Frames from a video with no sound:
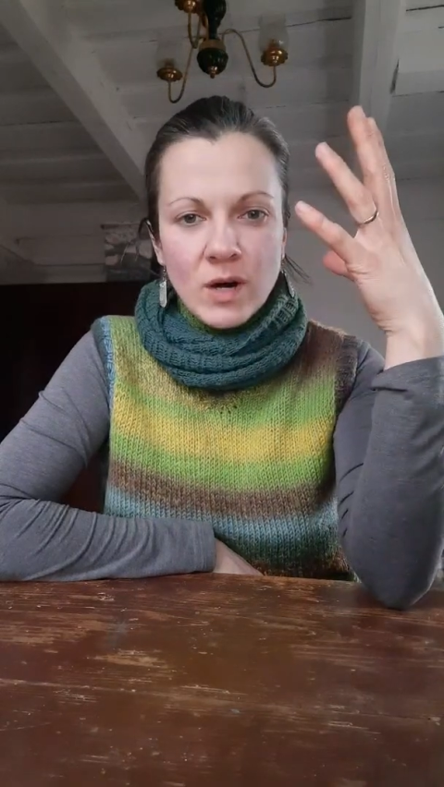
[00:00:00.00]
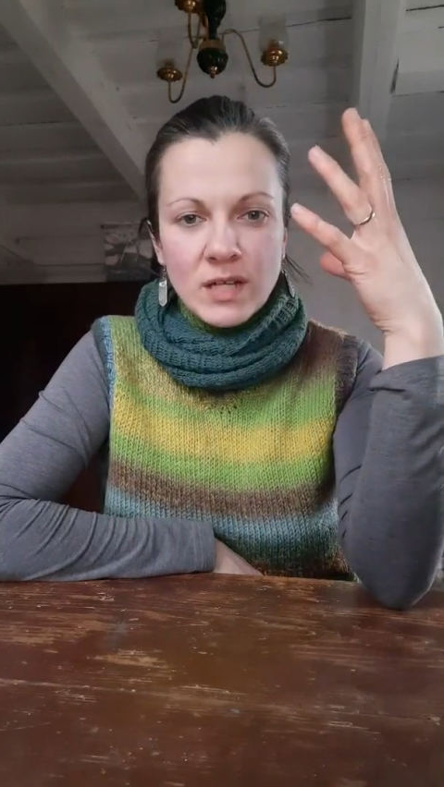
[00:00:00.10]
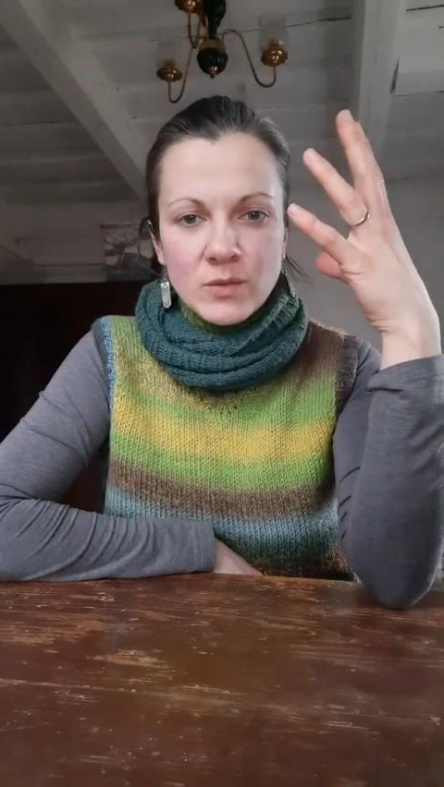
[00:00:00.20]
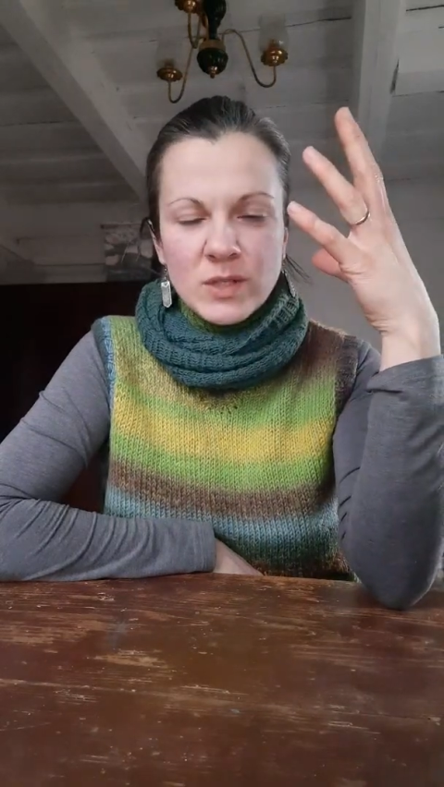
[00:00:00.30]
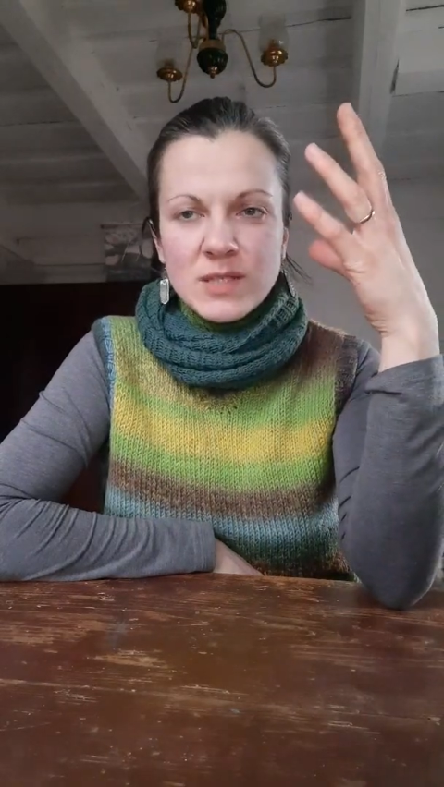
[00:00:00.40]

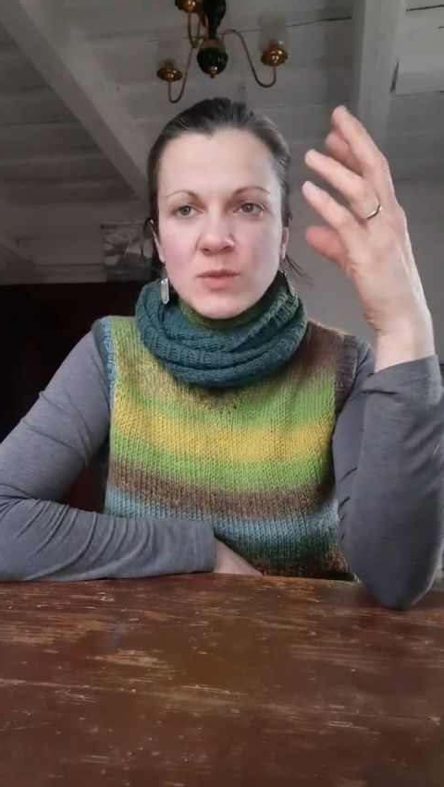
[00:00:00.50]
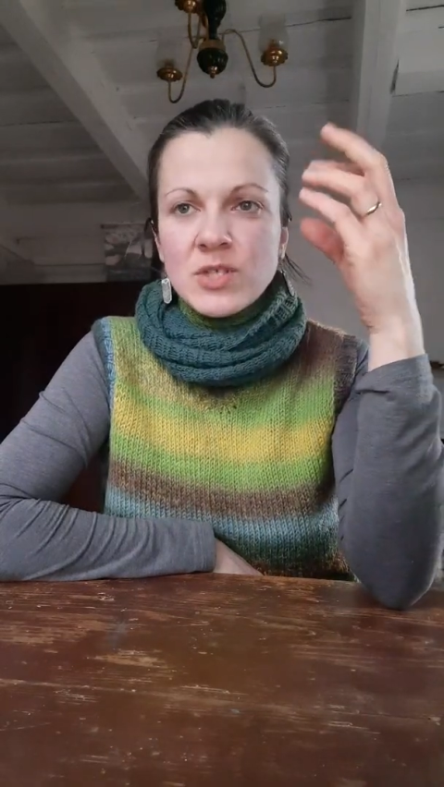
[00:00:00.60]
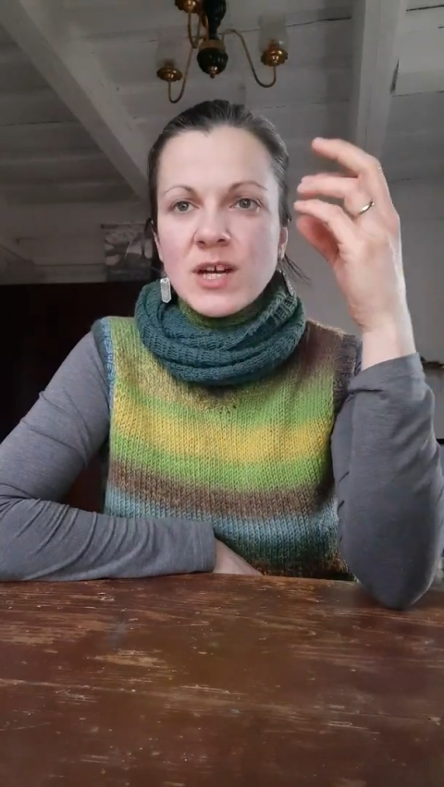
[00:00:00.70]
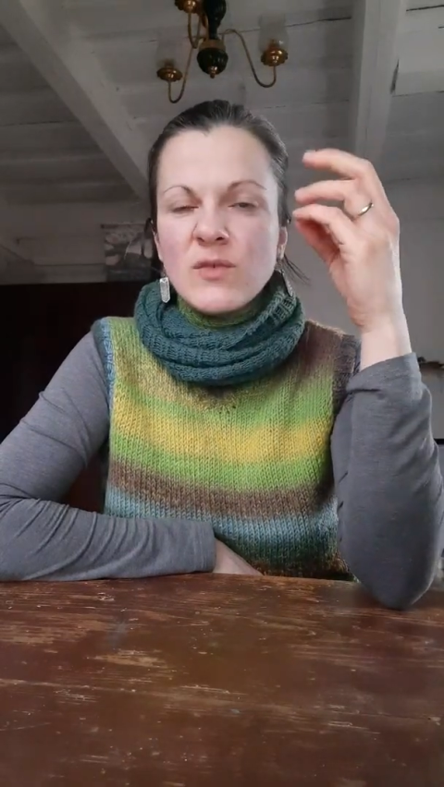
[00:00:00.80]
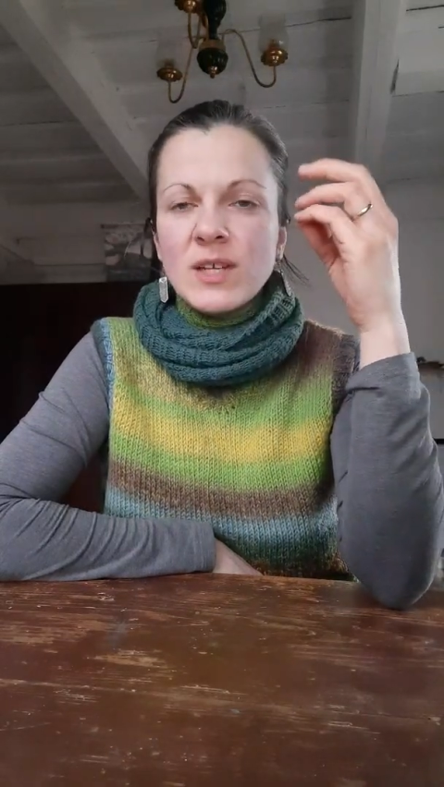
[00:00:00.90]
artworks
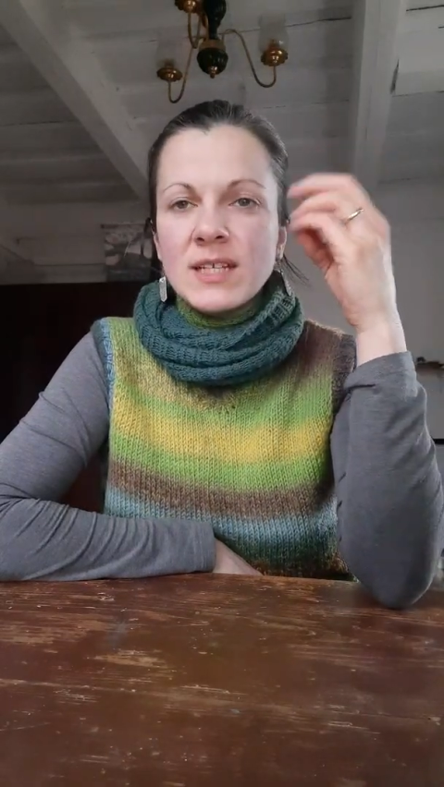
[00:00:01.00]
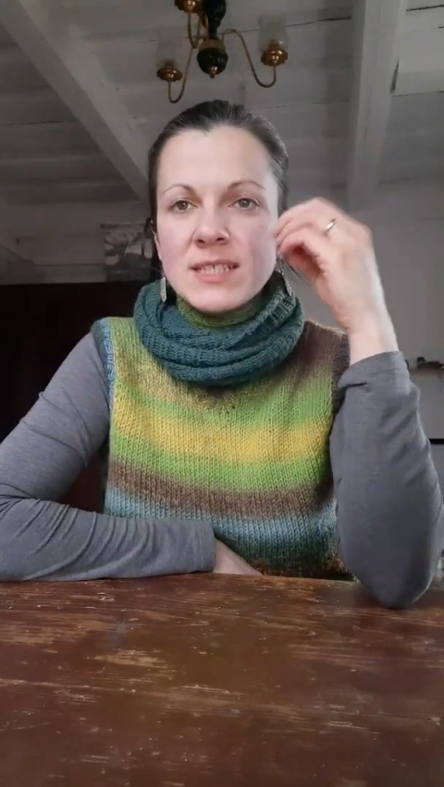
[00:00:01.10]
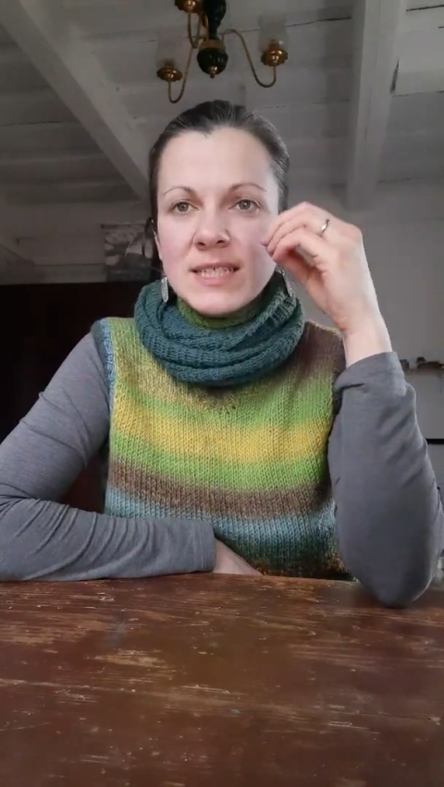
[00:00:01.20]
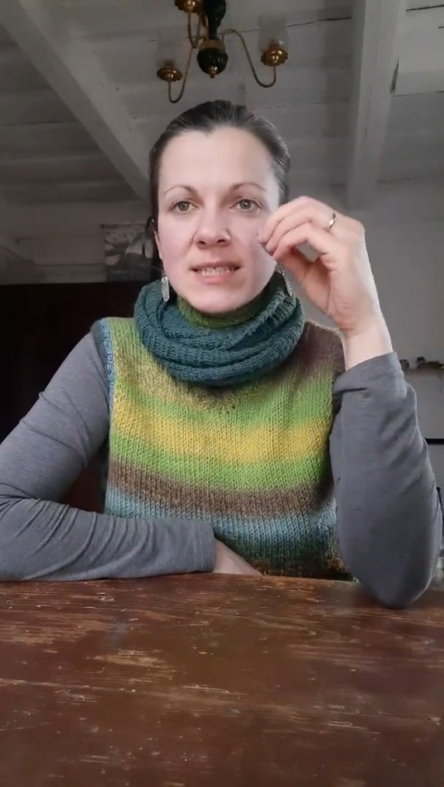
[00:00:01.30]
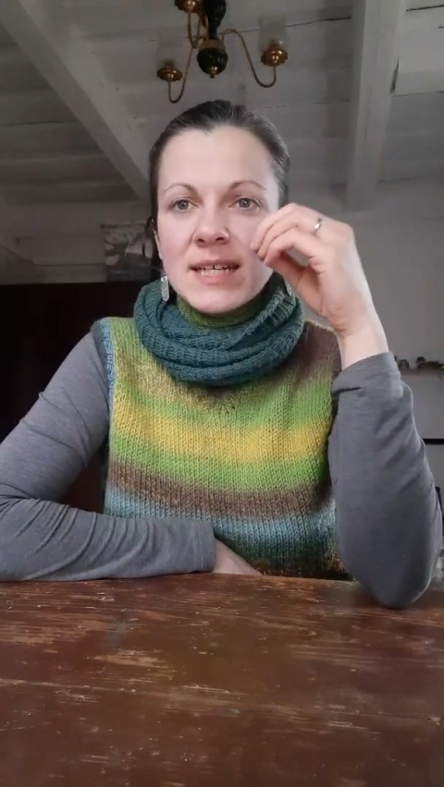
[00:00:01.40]
which are really
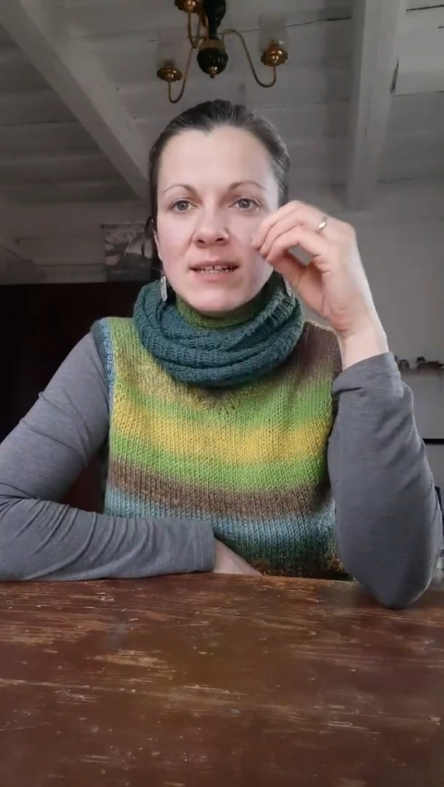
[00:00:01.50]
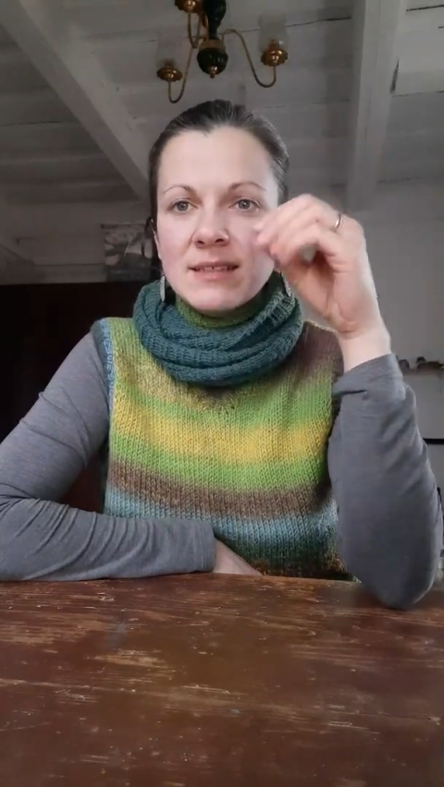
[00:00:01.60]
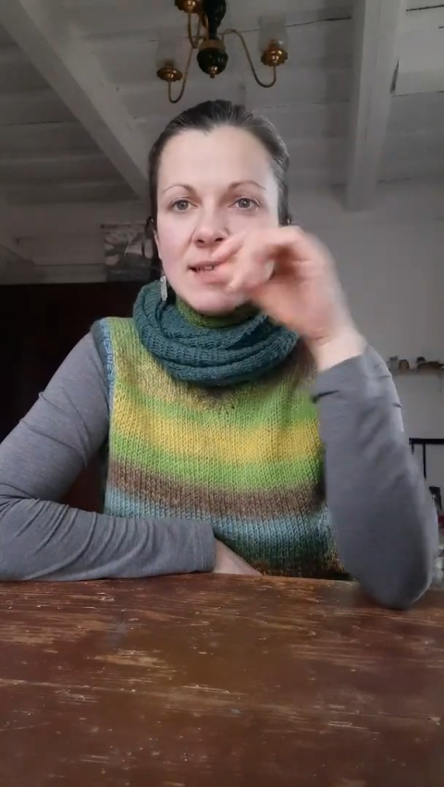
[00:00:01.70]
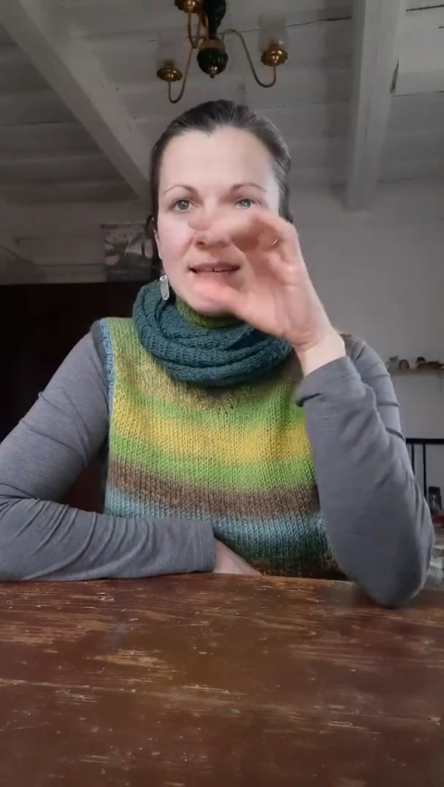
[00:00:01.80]
detailed,